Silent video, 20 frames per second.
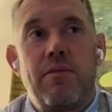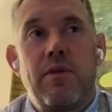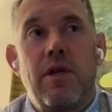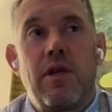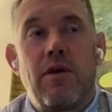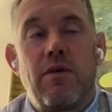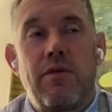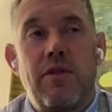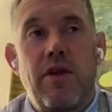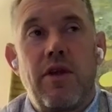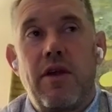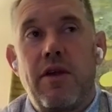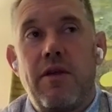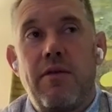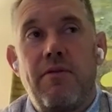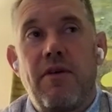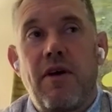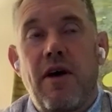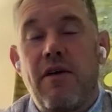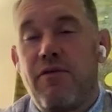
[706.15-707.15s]
you know,
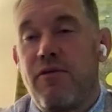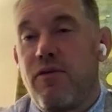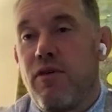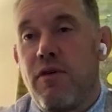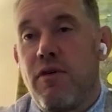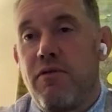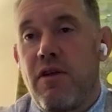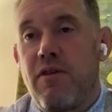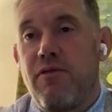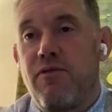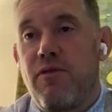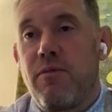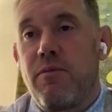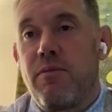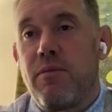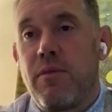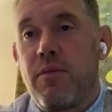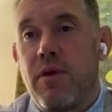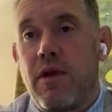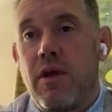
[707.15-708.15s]
35, 40 feet
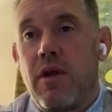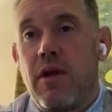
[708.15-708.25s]
from